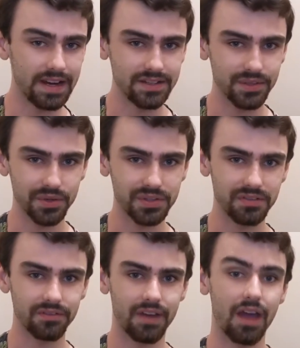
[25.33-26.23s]
source of
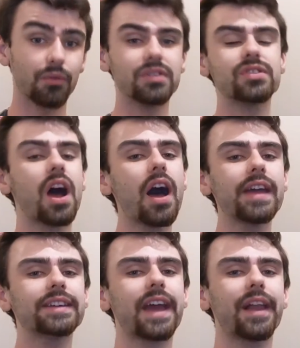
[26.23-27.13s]
fat, which are high
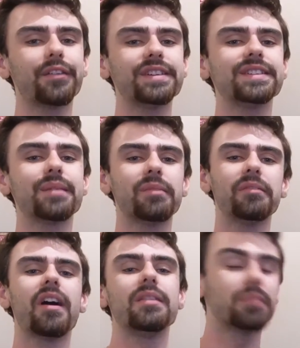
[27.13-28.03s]
in calories and
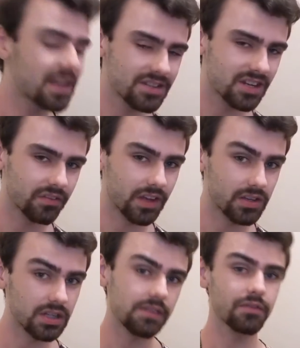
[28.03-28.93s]
provide plenty of
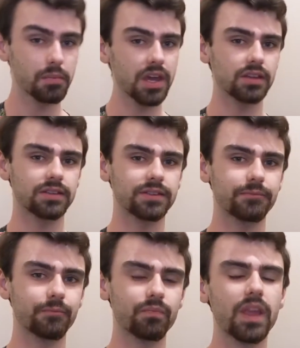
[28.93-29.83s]
energy for birds.
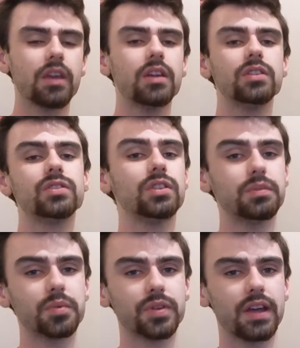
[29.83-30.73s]

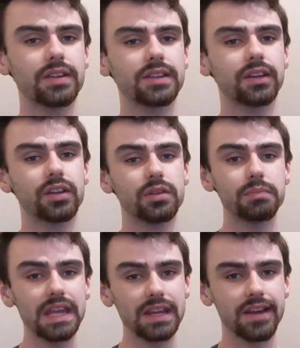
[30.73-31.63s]
Suitable nuts include
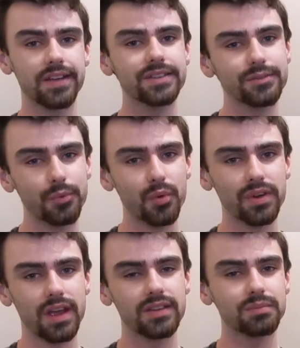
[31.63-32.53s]
peanuts,
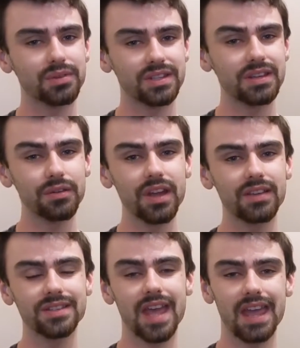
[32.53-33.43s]
walnuts, Brazil
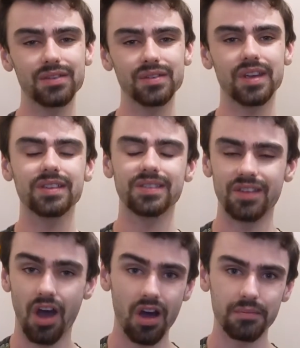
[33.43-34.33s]
nuts, hazelnuts and
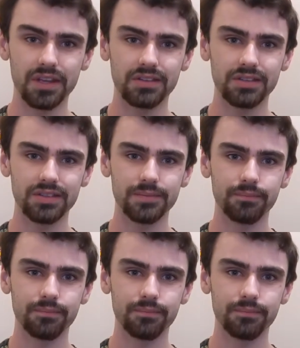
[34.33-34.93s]
almonds.